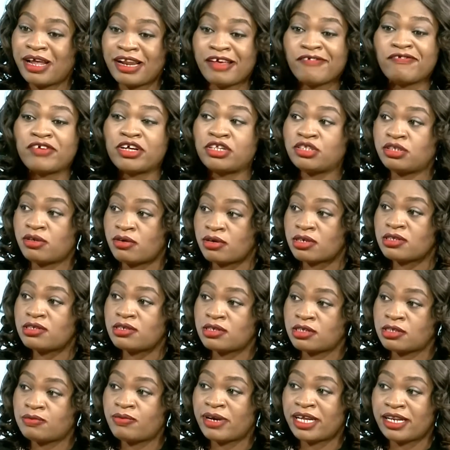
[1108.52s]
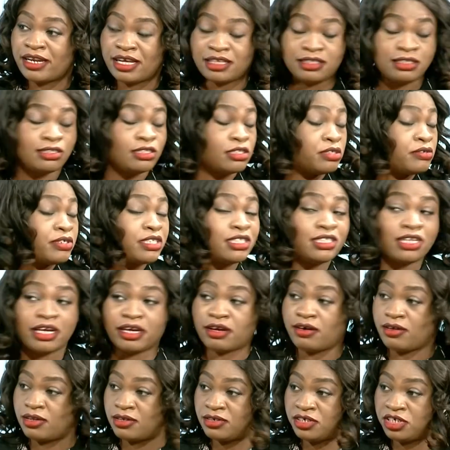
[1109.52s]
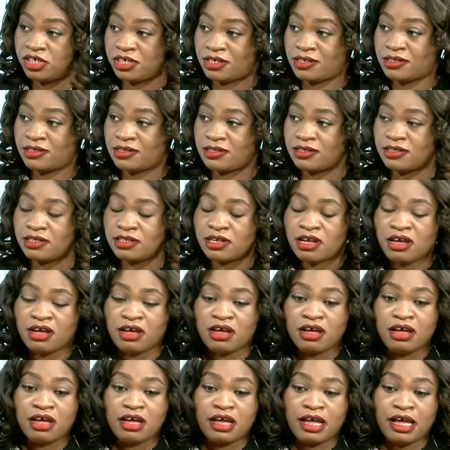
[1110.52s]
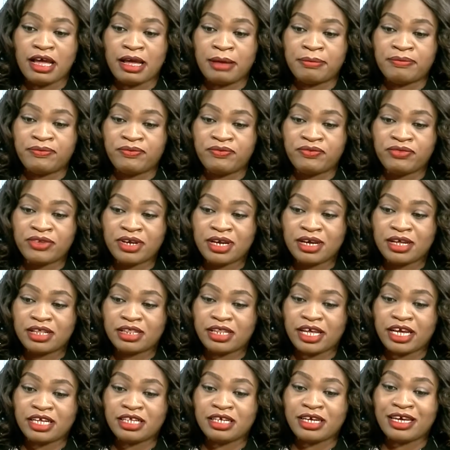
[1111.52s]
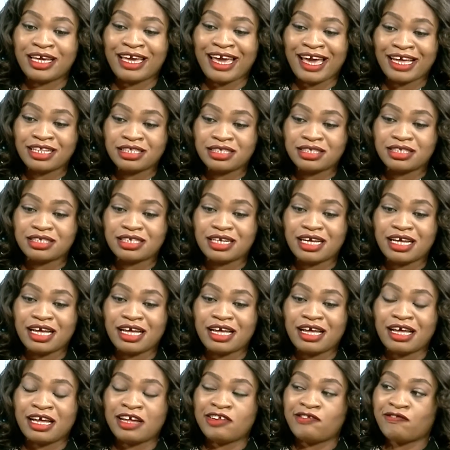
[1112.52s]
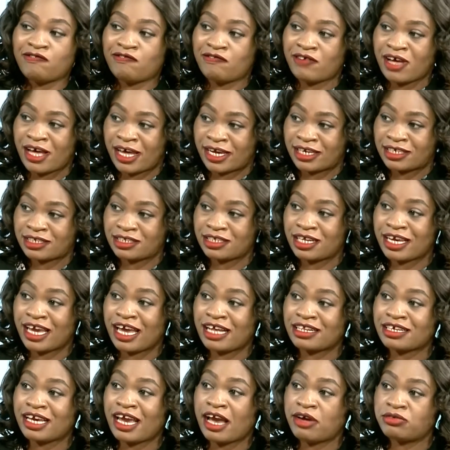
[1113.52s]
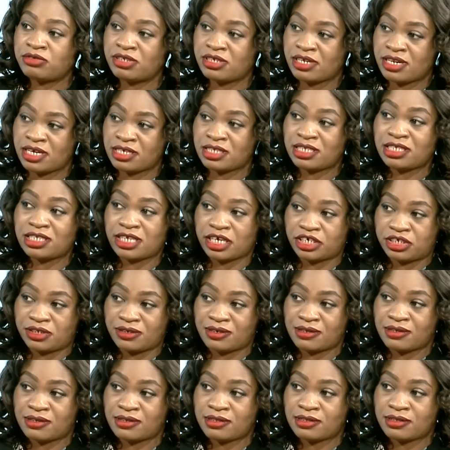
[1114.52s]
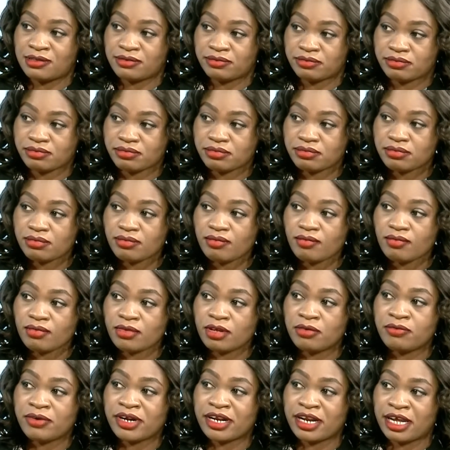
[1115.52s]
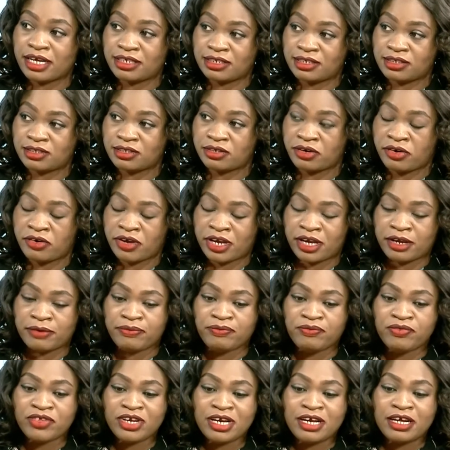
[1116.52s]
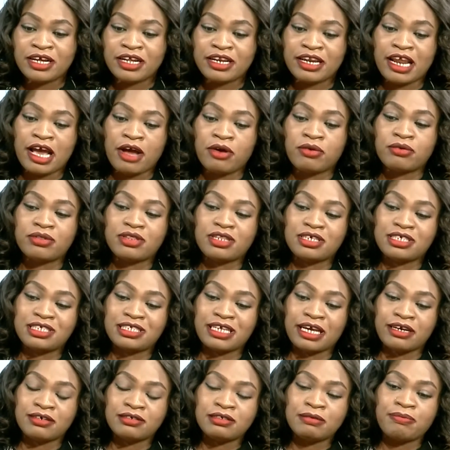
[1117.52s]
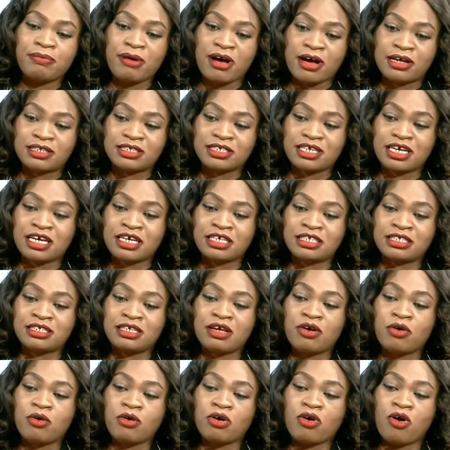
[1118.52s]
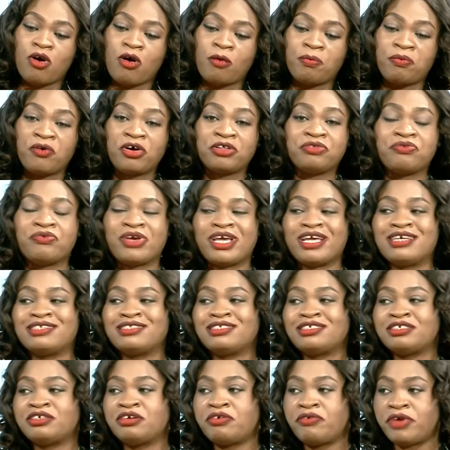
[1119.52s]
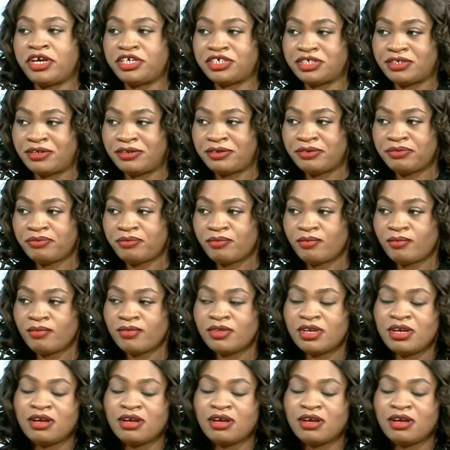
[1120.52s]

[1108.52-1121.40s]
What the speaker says: relevant doctors when necessary, psychologists. They get advice, they get counseling sessions where necessary. Now, the second part is upon reintegration.